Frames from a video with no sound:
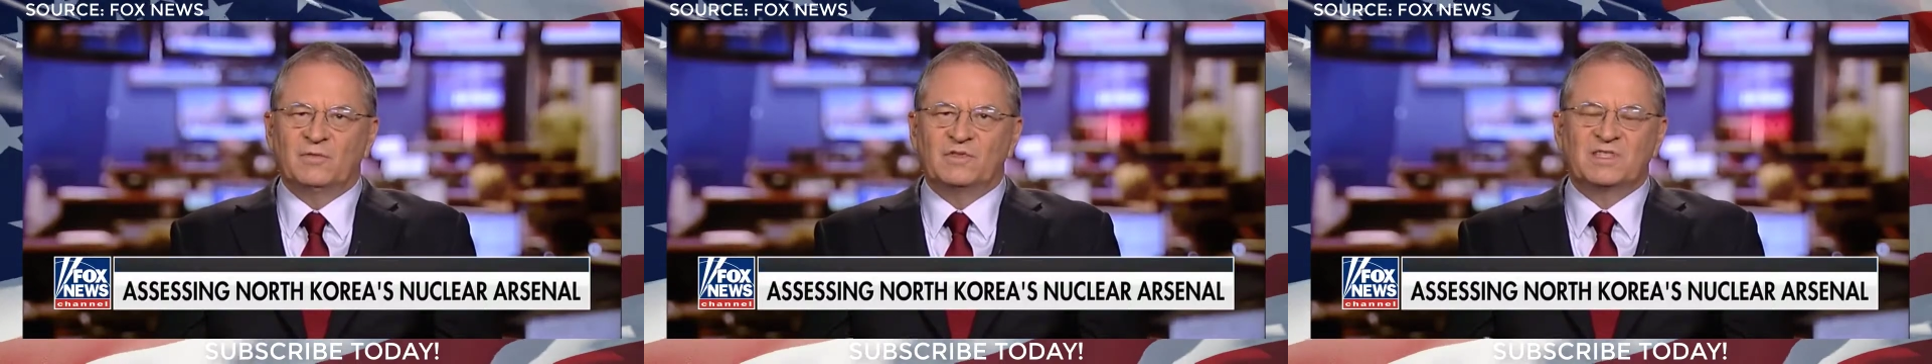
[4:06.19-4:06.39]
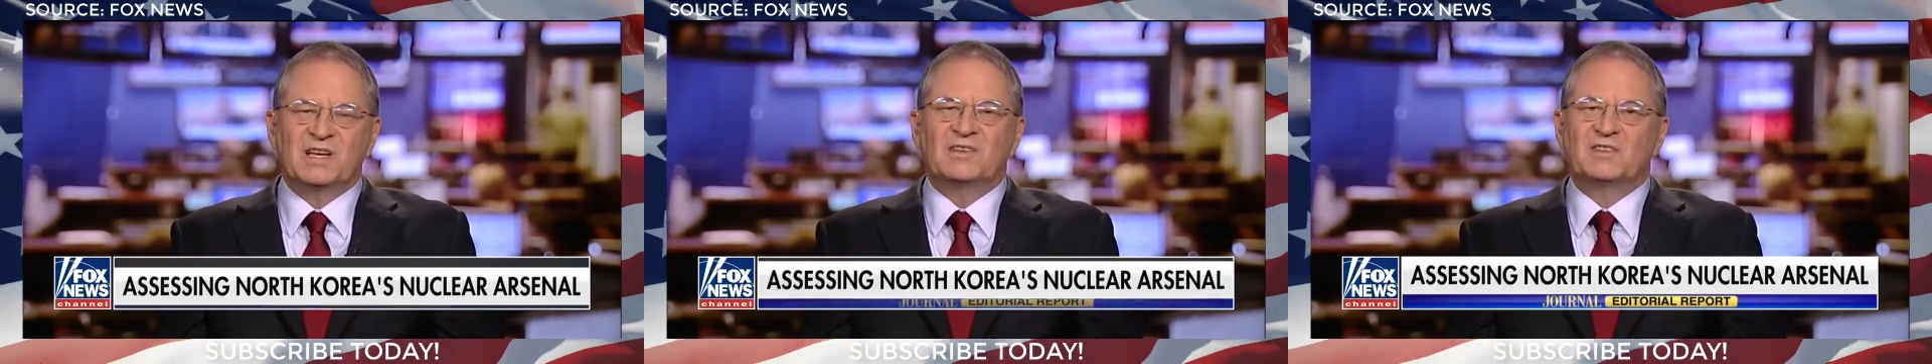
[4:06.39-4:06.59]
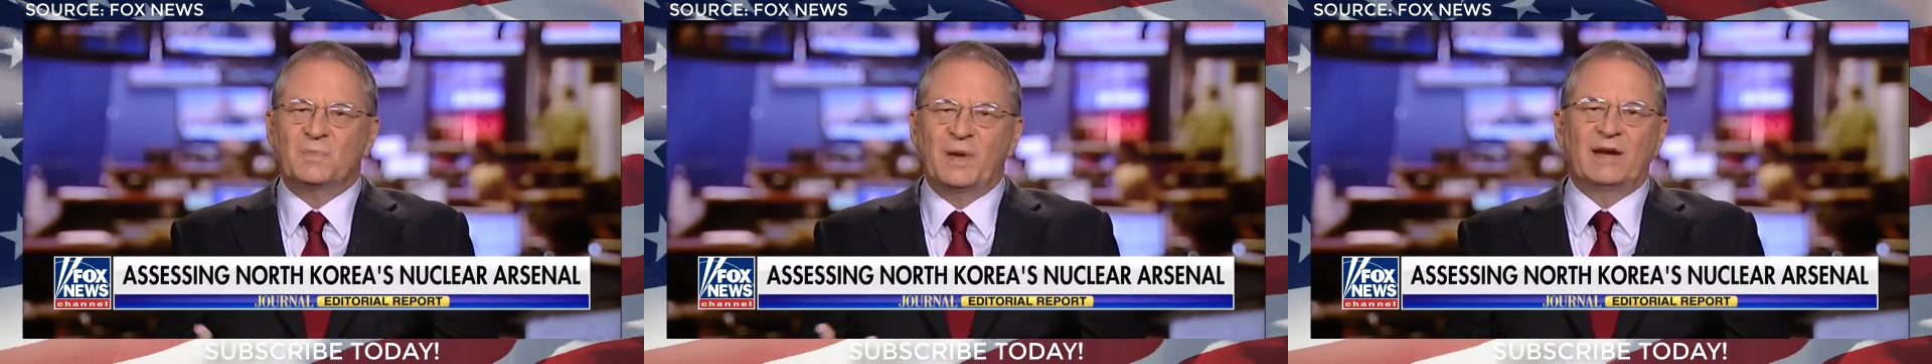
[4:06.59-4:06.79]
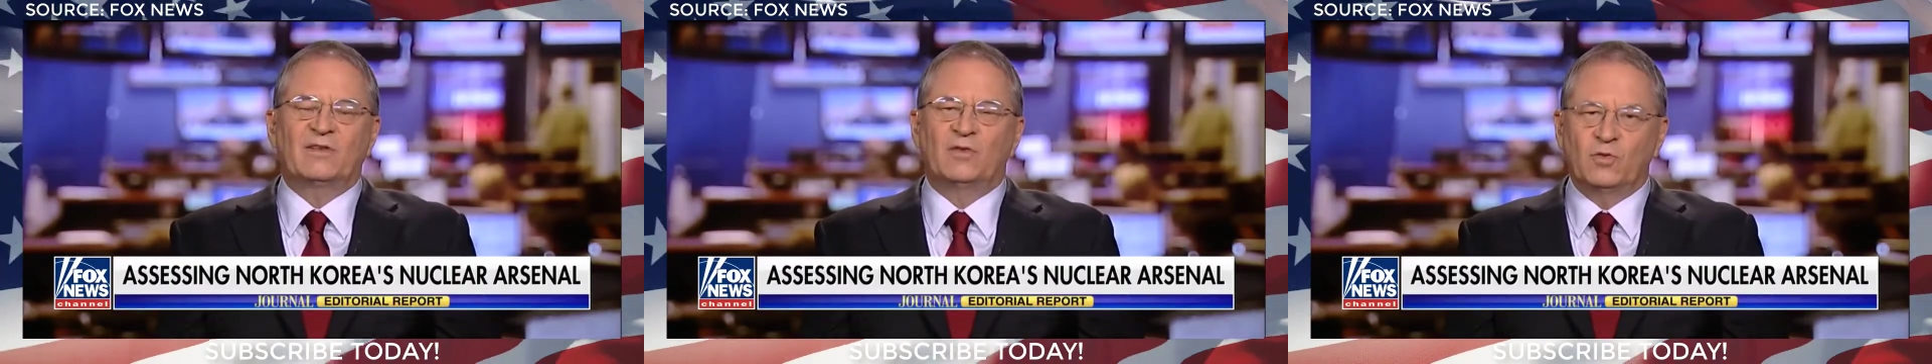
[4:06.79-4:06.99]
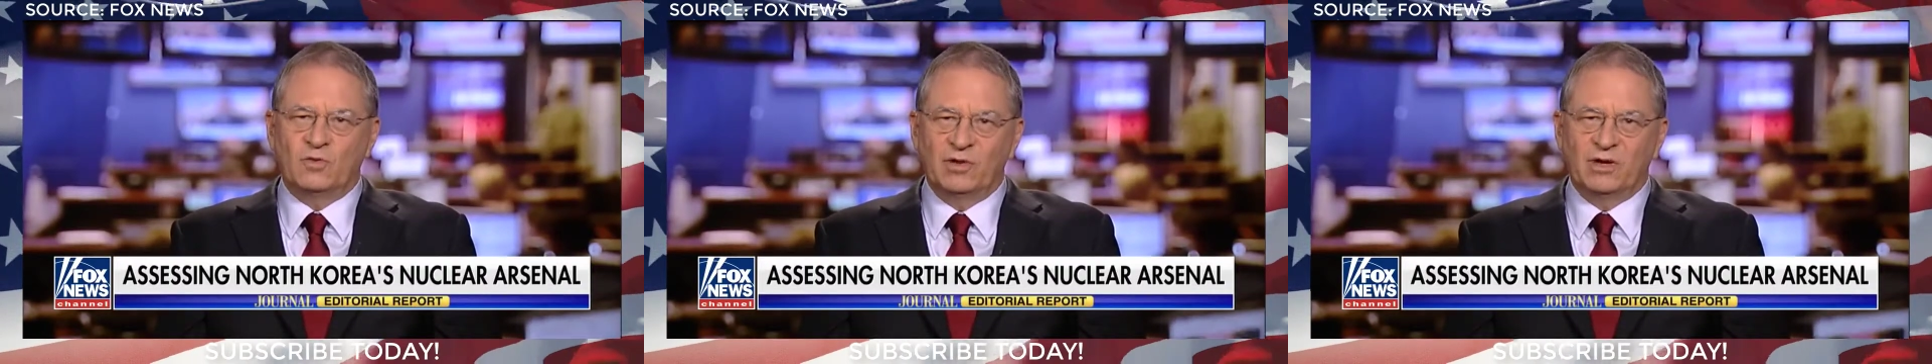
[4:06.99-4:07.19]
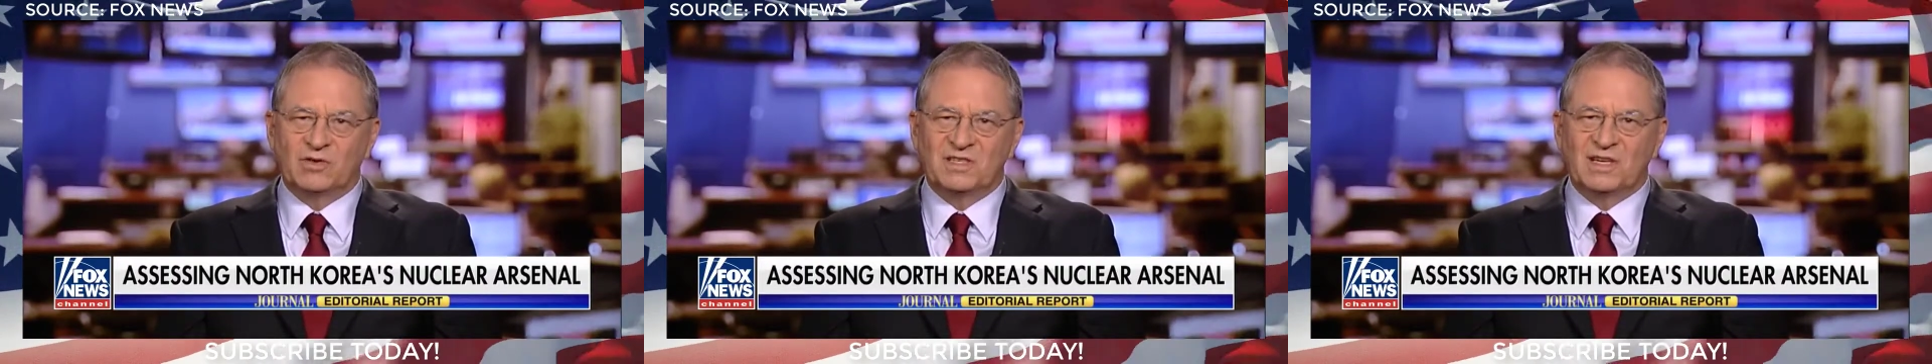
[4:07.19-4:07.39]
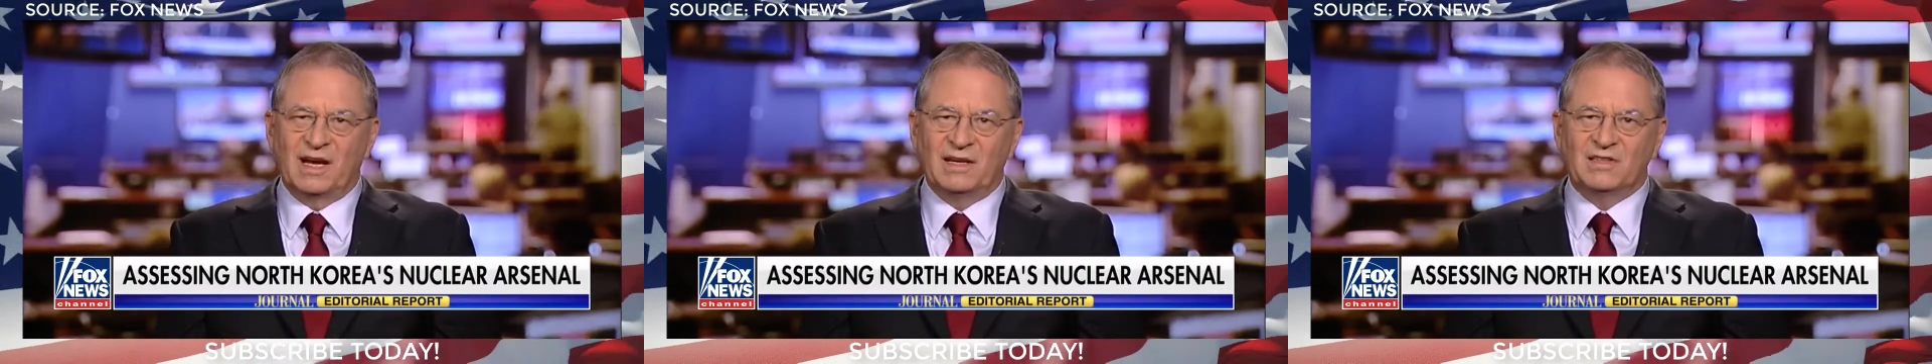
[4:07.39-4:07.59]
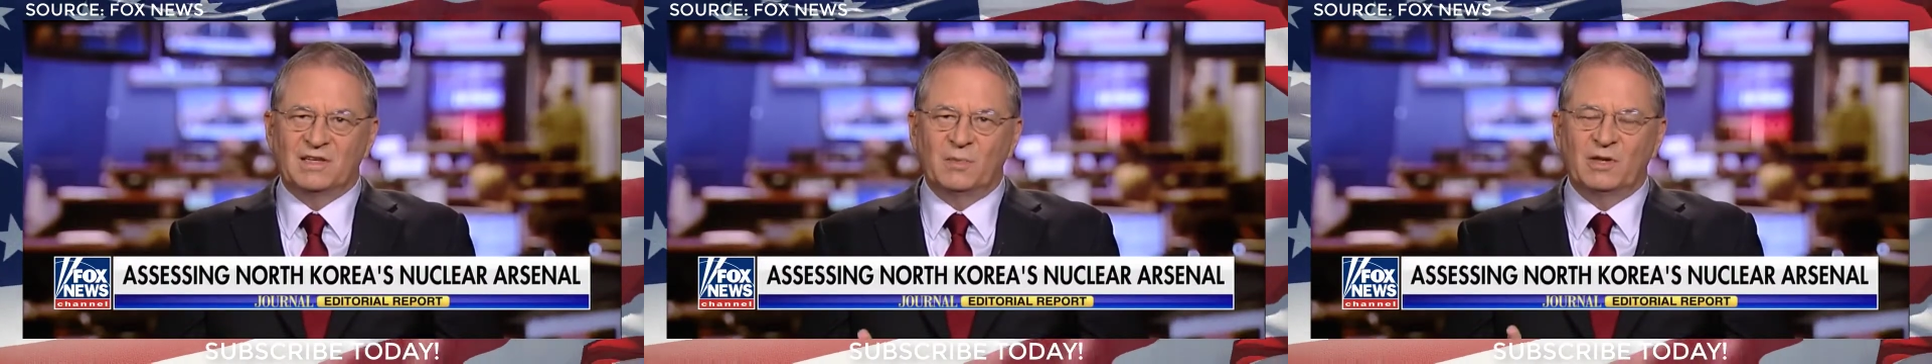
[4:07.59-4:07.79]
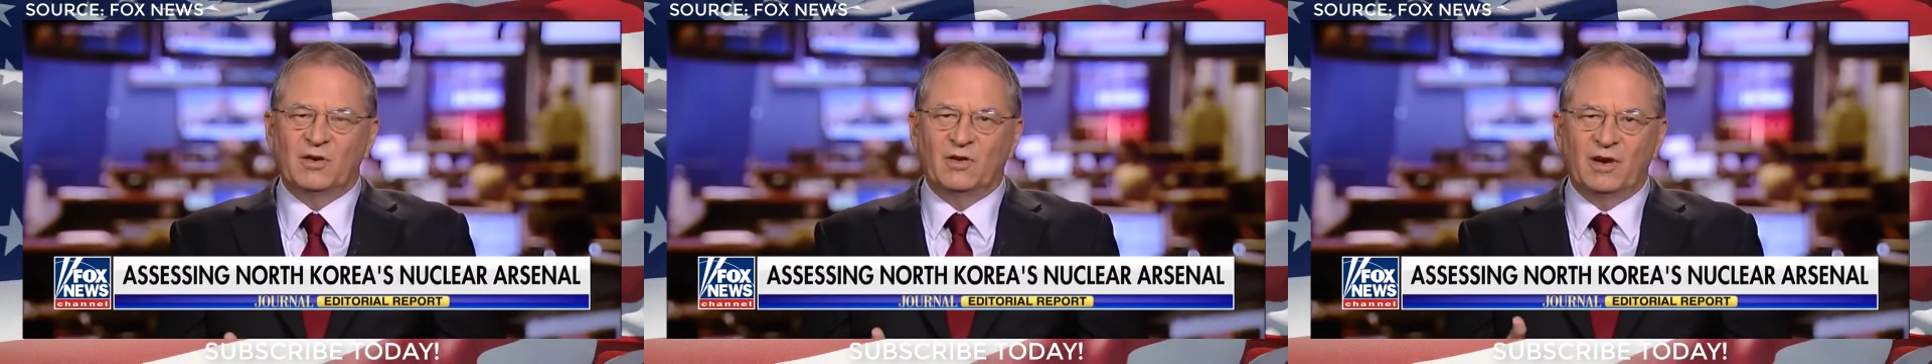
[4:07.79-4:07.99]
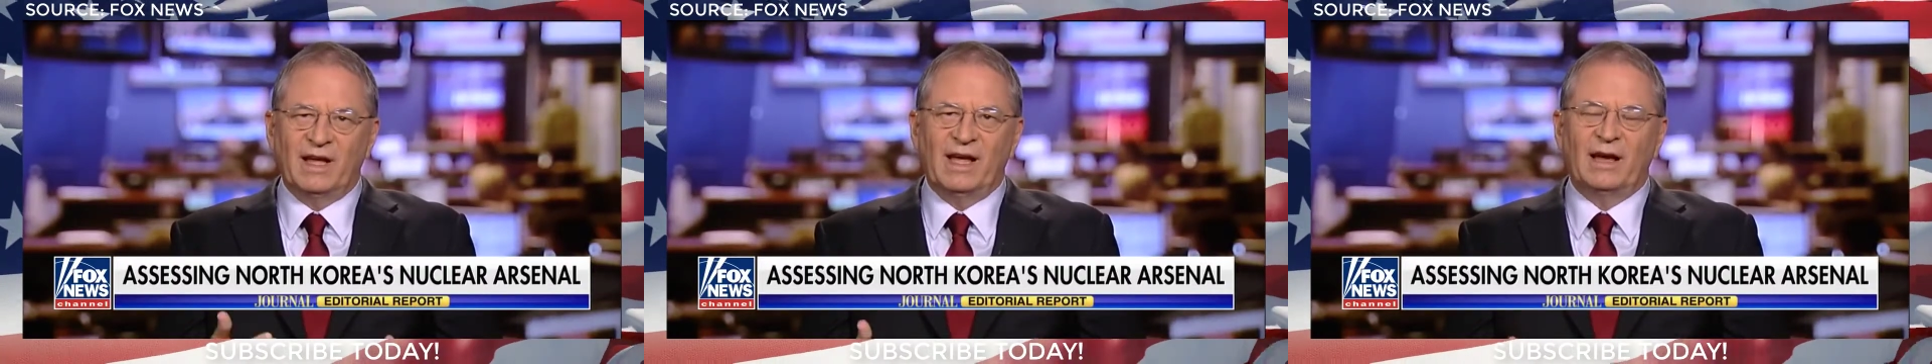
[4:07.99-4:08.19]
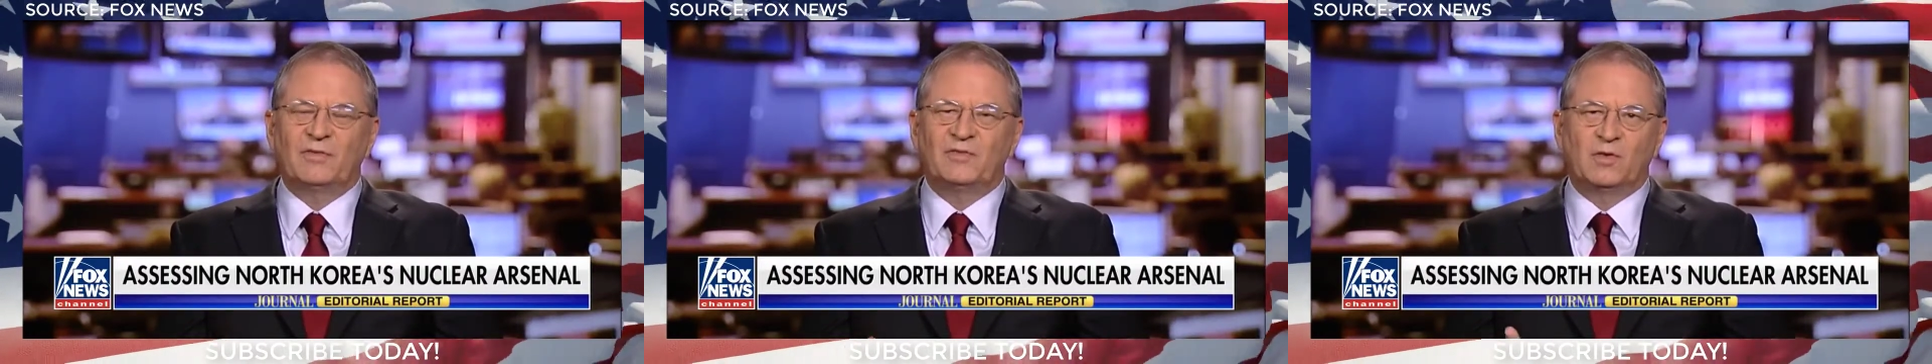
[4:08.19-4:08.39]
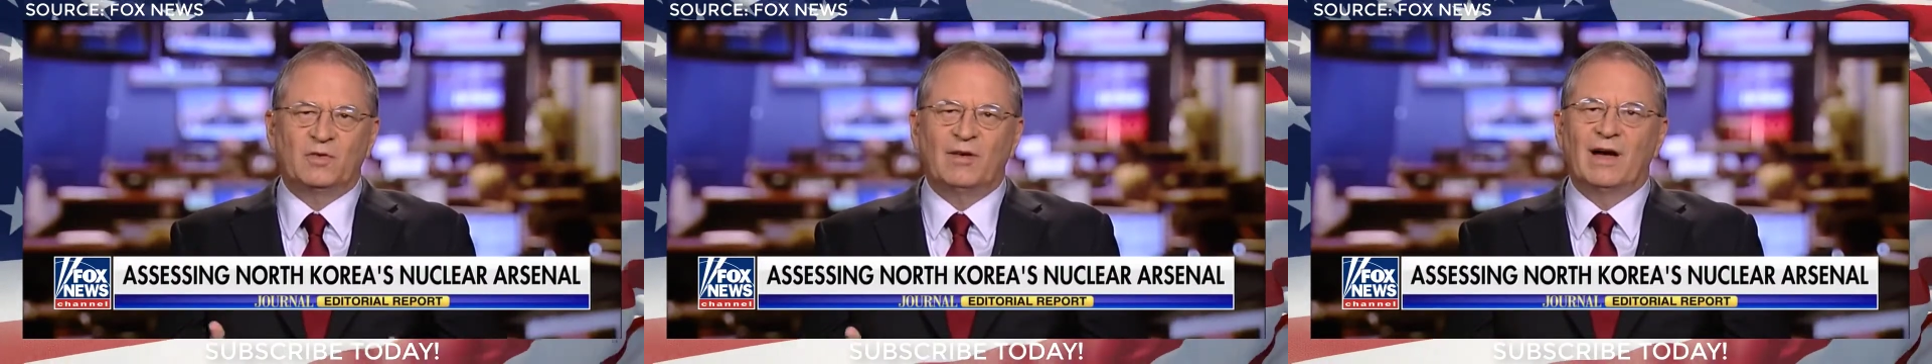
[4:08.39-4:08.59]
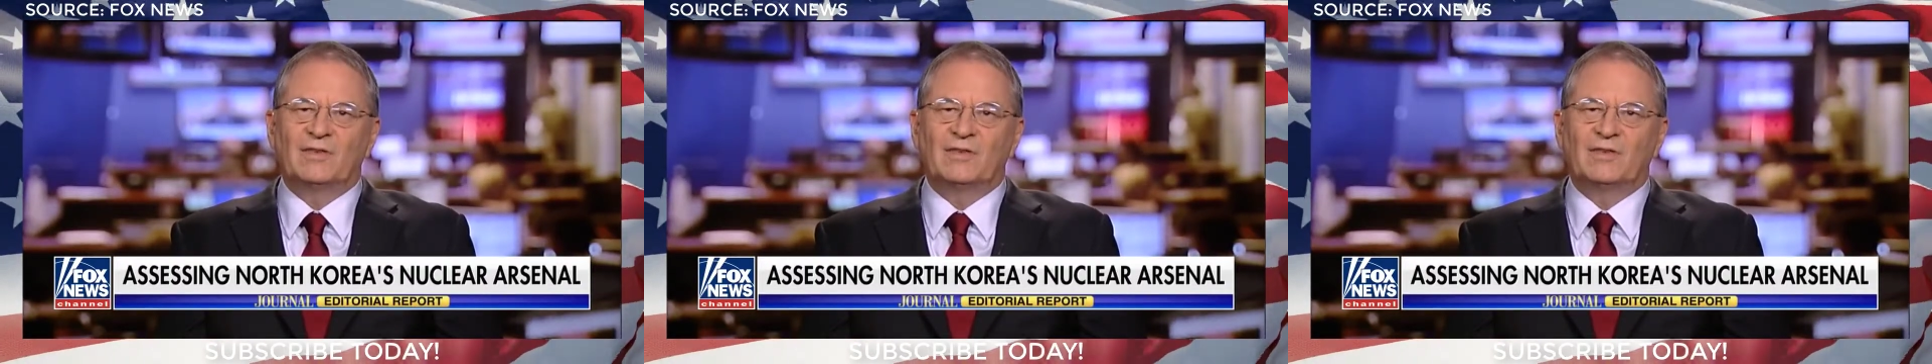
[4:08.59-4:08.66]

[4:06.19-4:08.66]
suspect nuclear sites. I mean, they're going to have to